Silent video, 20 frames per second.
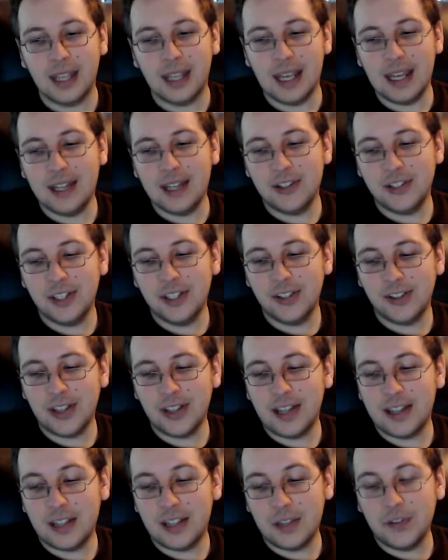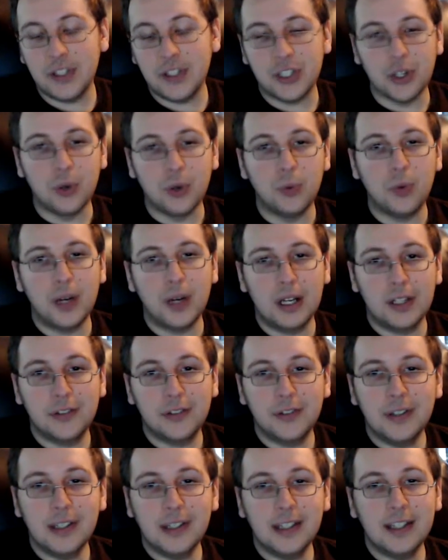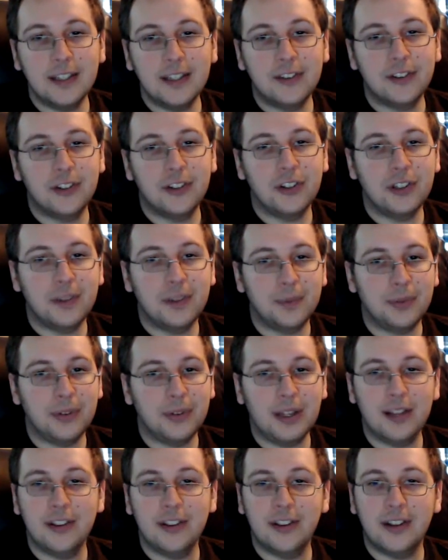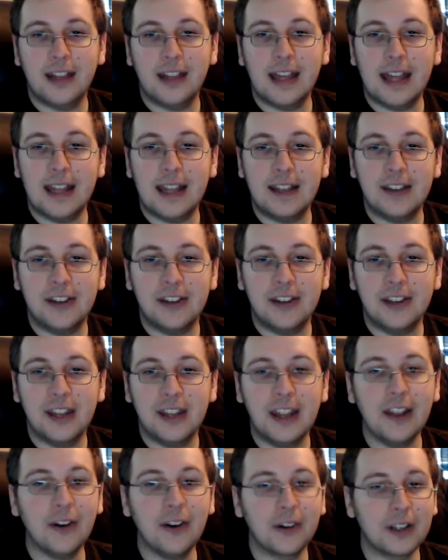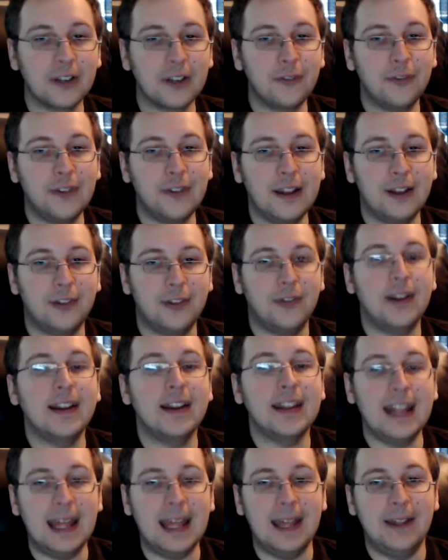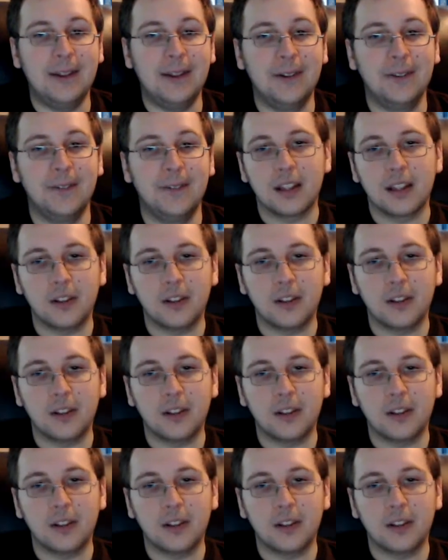And she says if you don't want to release to the press, that he'll confess right now.